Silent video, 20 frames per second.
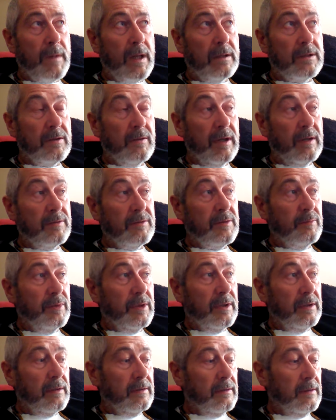So how to
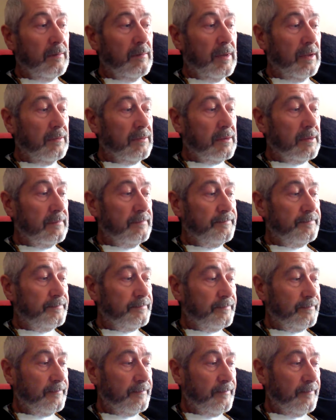bring about
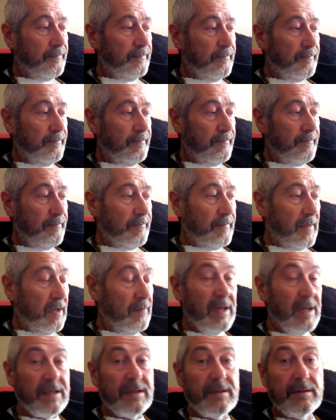a
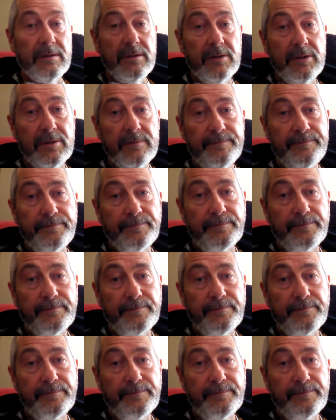message,